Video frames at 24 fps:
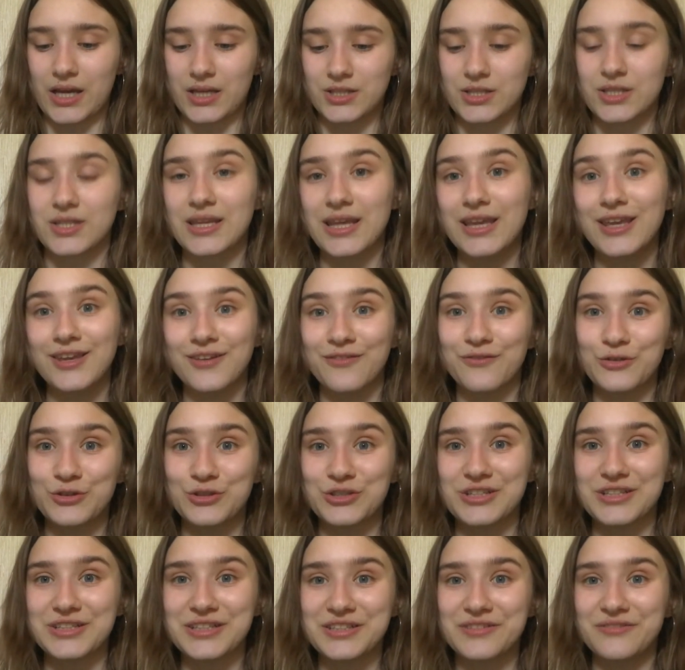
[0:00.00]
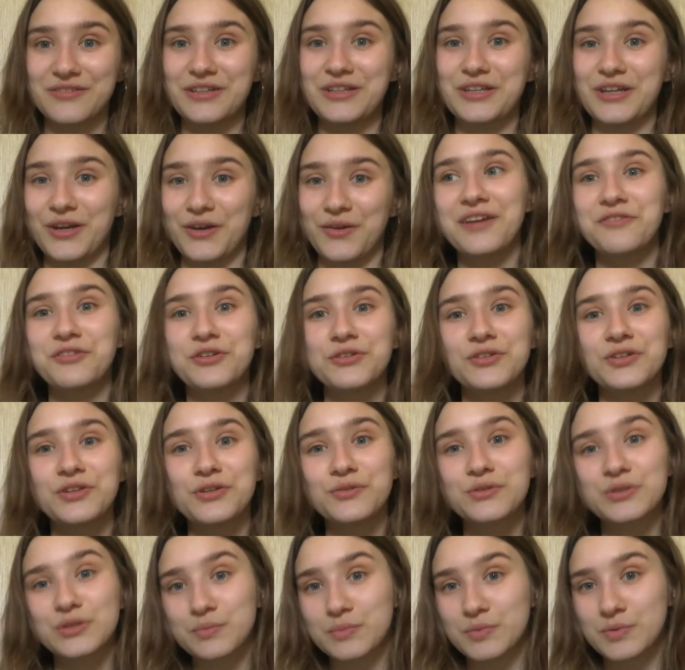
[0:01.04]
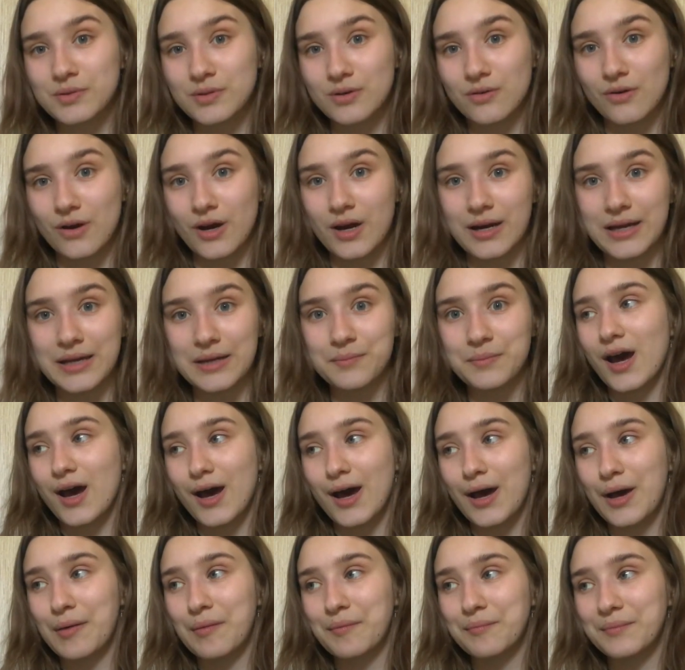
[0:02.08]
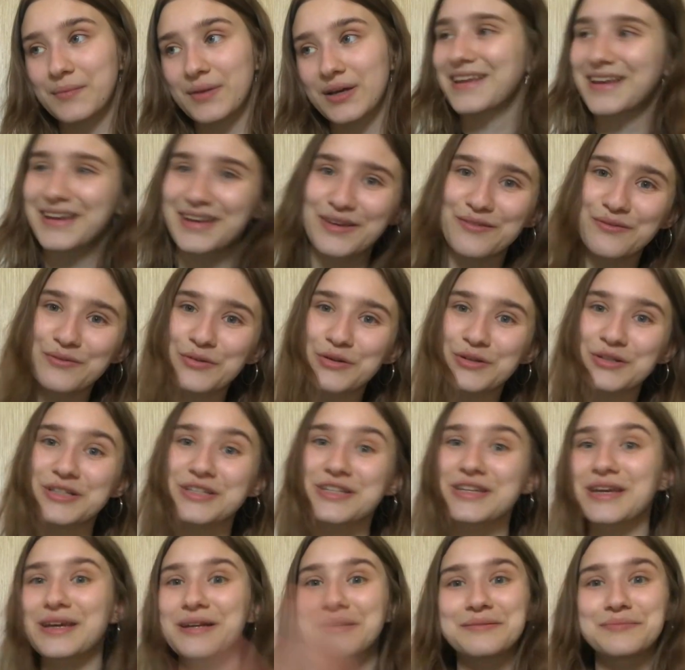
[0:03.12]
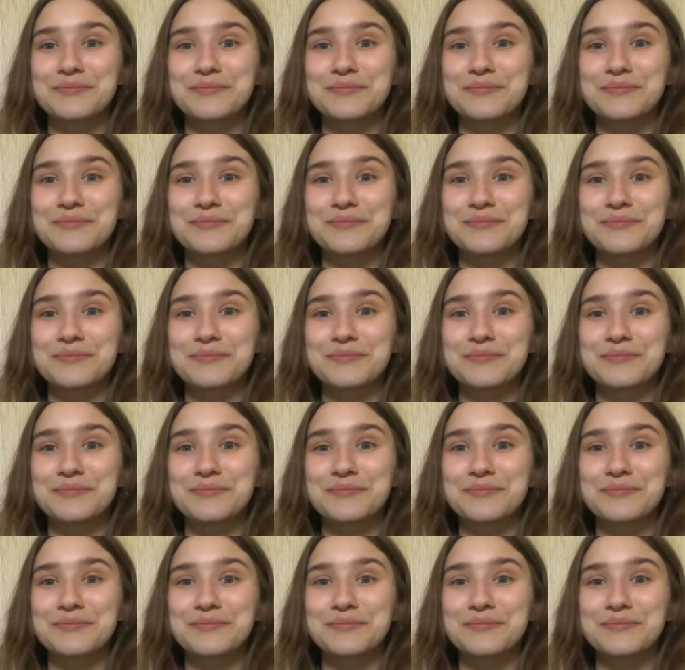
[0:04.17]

and thank you for watching this video. If you're new, subscribe. Thank you for watching.